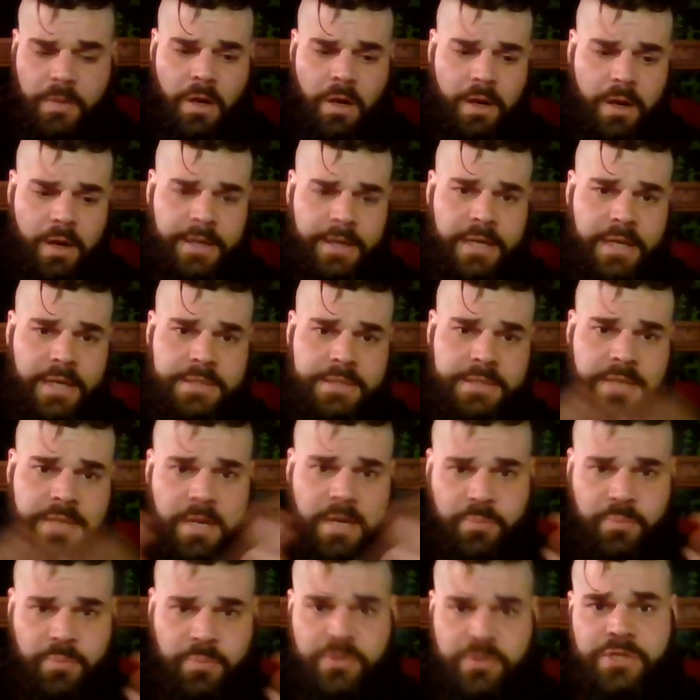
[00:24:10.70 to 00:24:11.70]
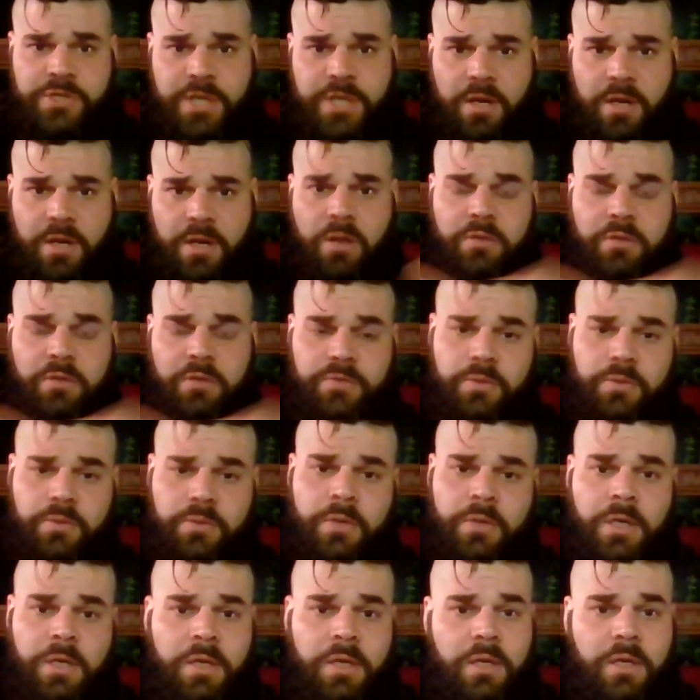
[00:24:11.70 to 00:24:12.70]
All right, guys, I appreciate all of
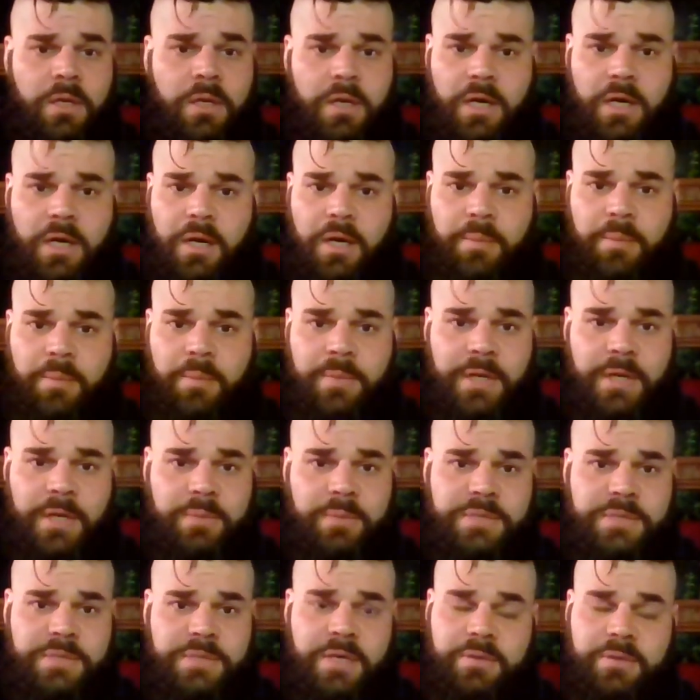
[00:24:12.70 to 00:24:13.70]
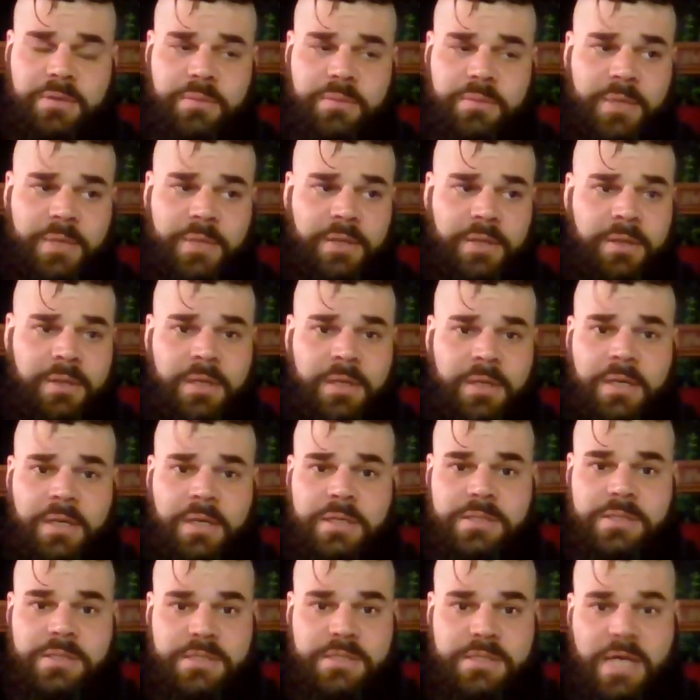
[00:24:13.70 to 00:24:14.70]
you. And I'm telling you, man,
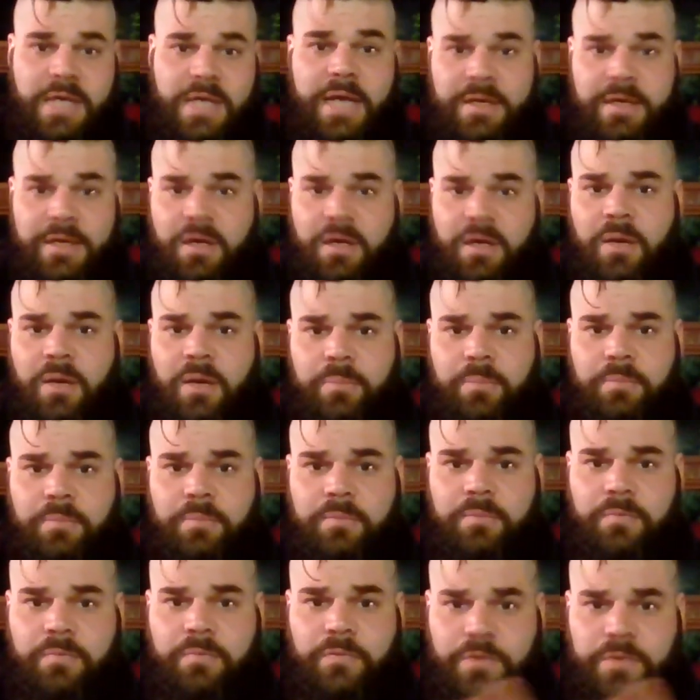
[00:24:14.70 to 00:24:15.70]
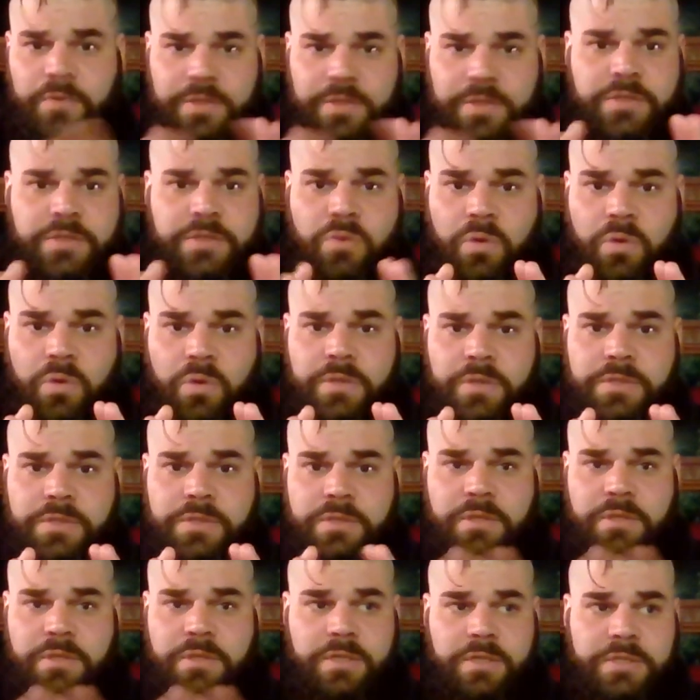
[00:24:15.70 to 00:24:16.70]
sign up for this
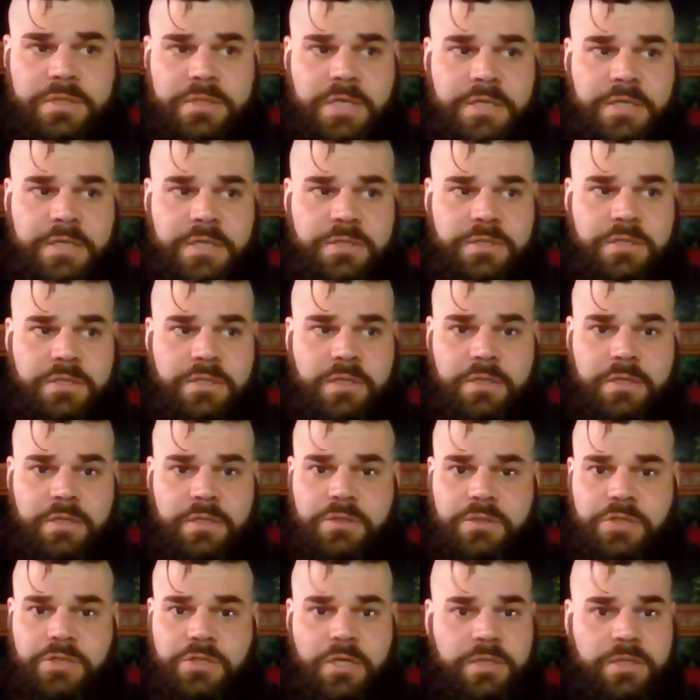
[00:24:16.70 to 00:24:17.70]
course because it's going to